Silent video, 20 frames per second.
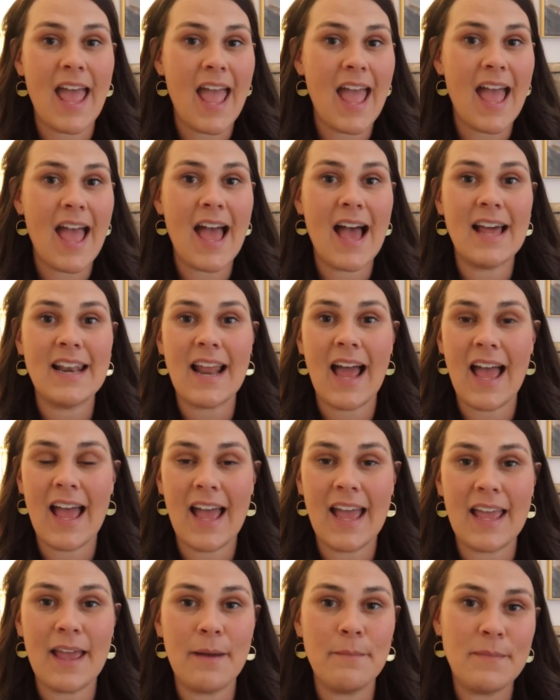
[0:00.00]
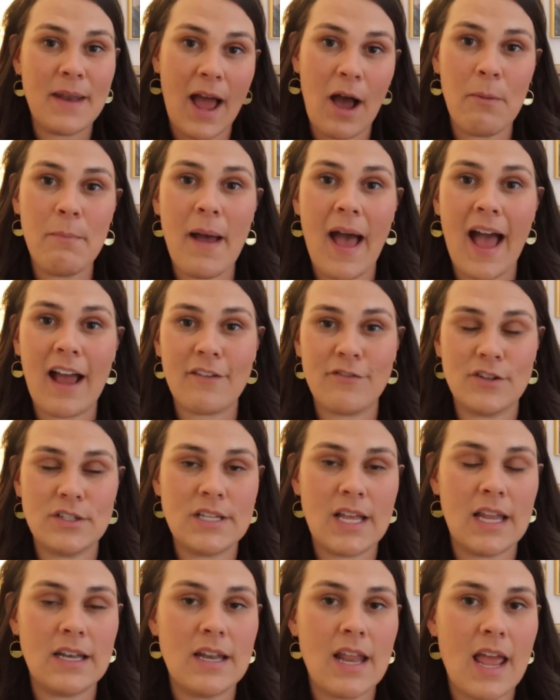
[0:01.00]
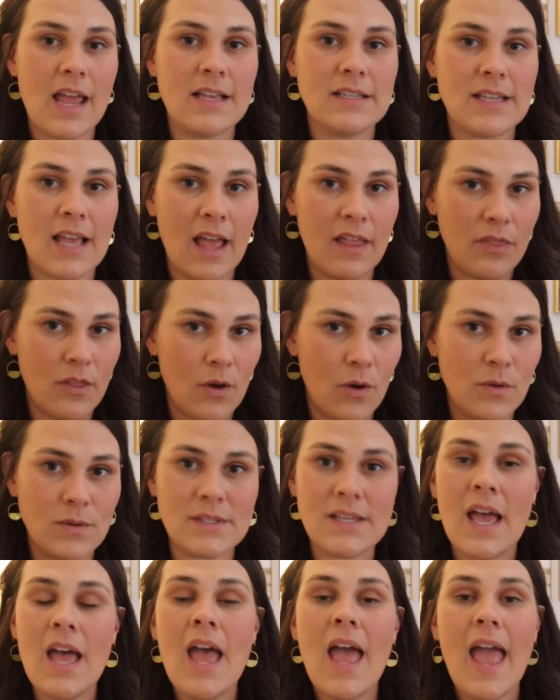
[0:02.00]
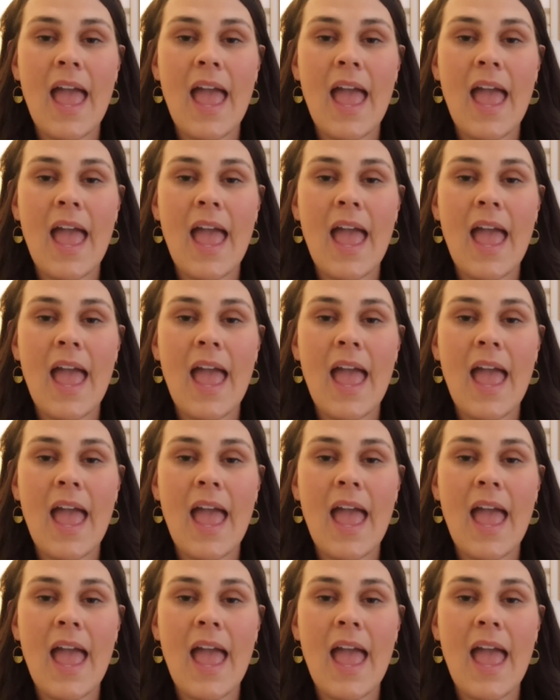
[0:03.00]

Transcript: and I am now back for ten days, and those